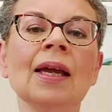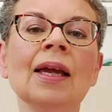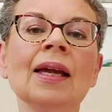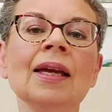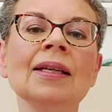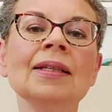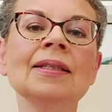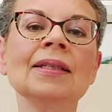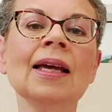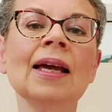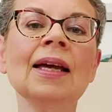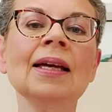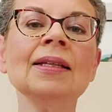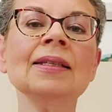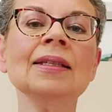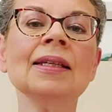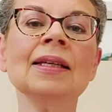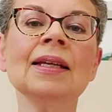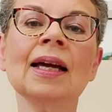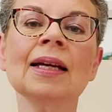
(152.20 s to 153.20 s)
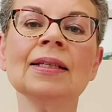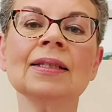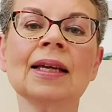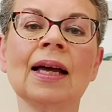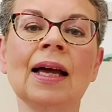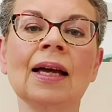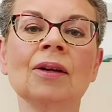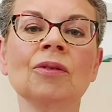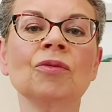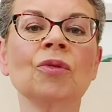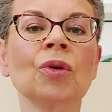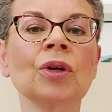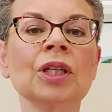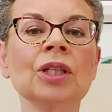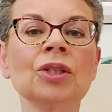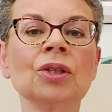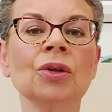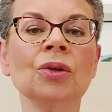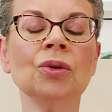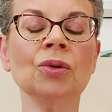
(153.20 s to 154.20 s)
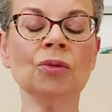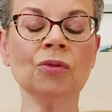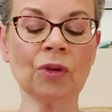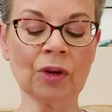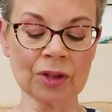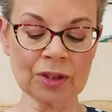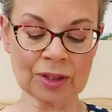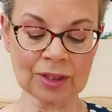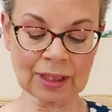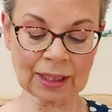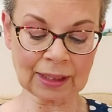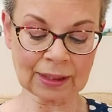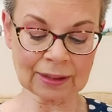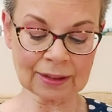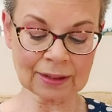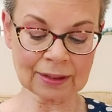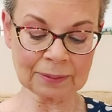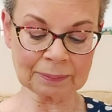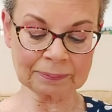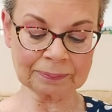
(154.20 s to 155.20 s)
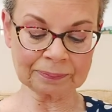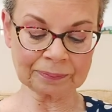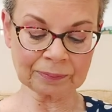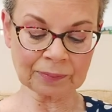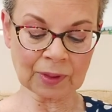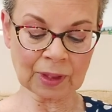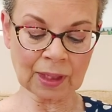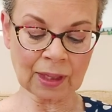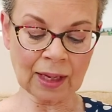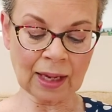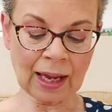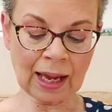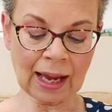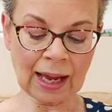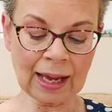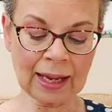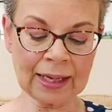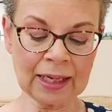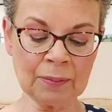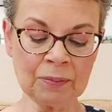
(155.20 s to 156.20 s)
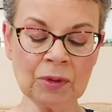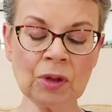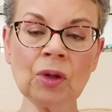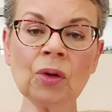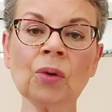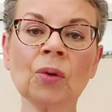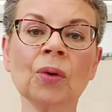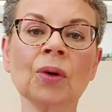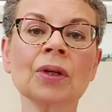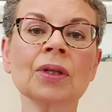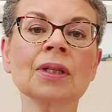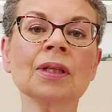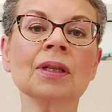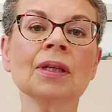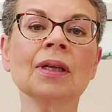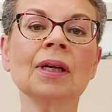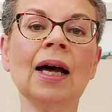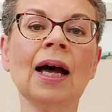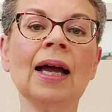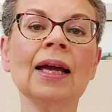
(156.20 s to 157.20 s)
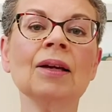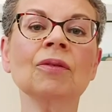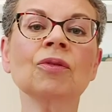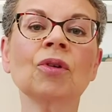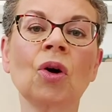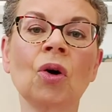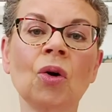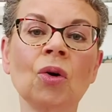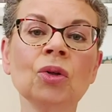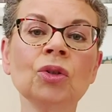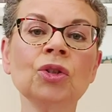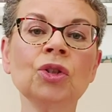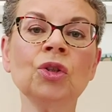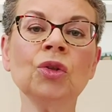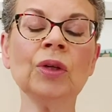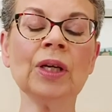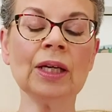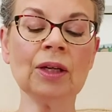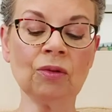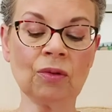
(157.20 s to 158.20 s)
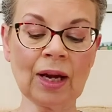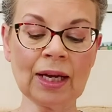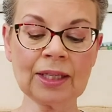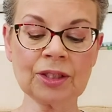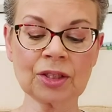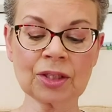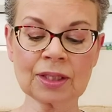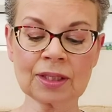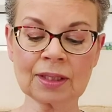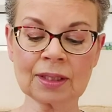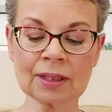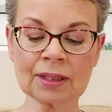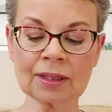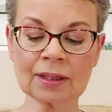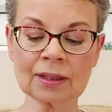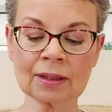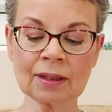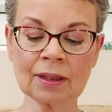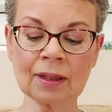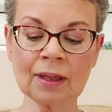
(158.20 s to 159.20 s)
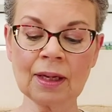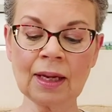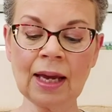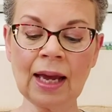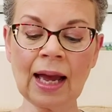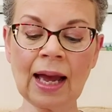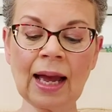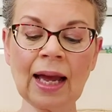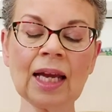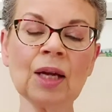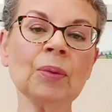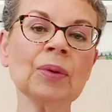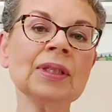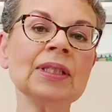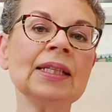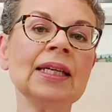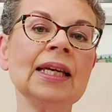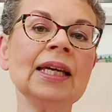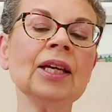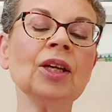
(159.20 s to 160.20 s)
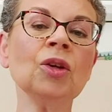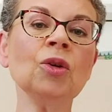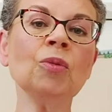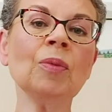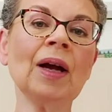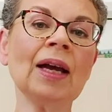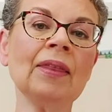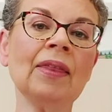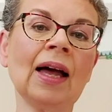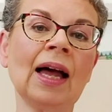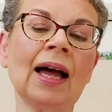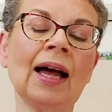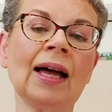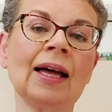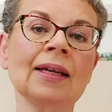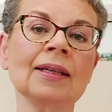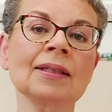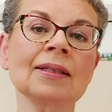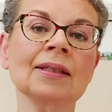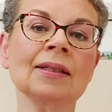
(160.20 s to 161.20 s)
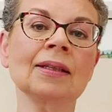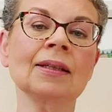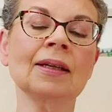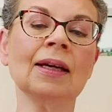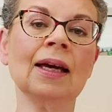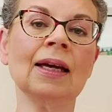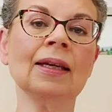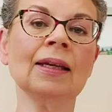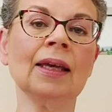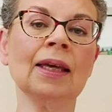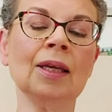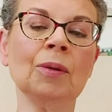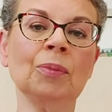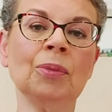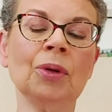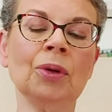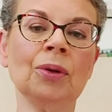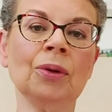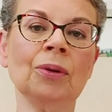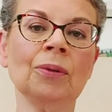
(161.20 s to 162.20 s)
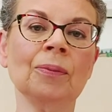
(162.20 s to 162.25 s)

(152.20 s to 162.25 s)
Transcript: It says in Isaiah 42, verse 6, "I am the Lord, I have called you in righteousness. I will take you by the hand and keep you."